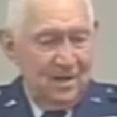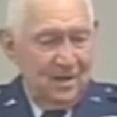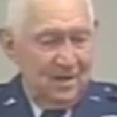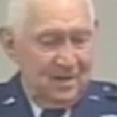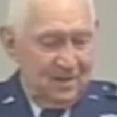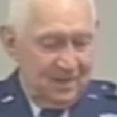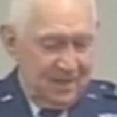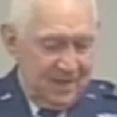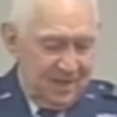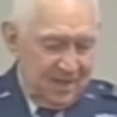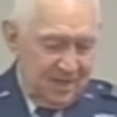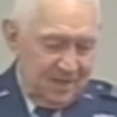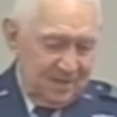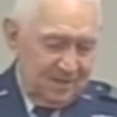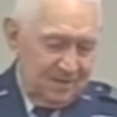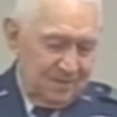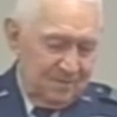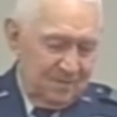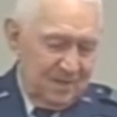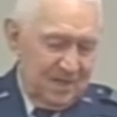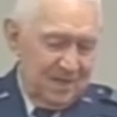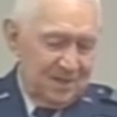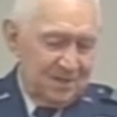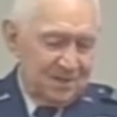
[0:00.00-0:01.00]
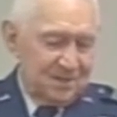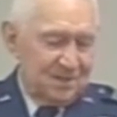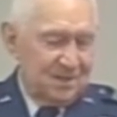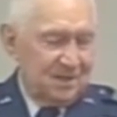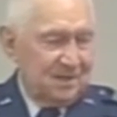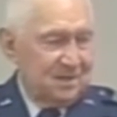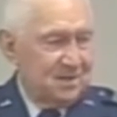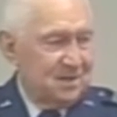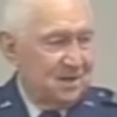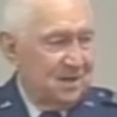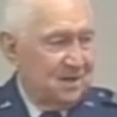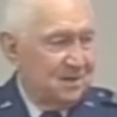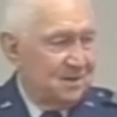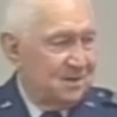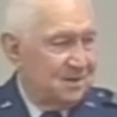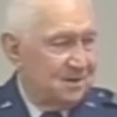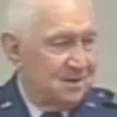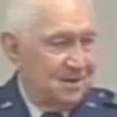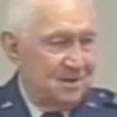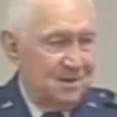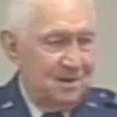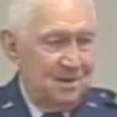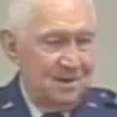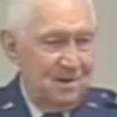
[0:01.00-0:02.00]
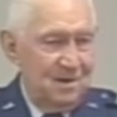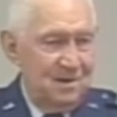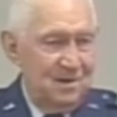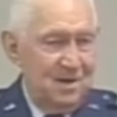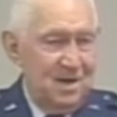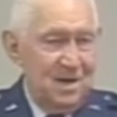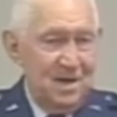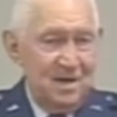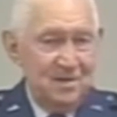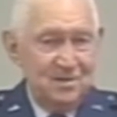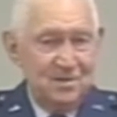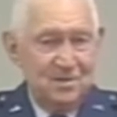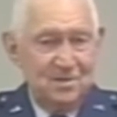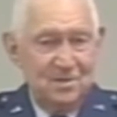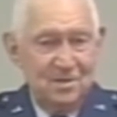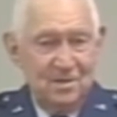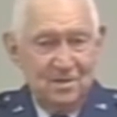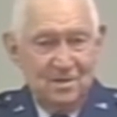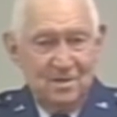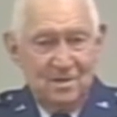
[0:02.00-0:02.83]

they had a, about a six-inch ditch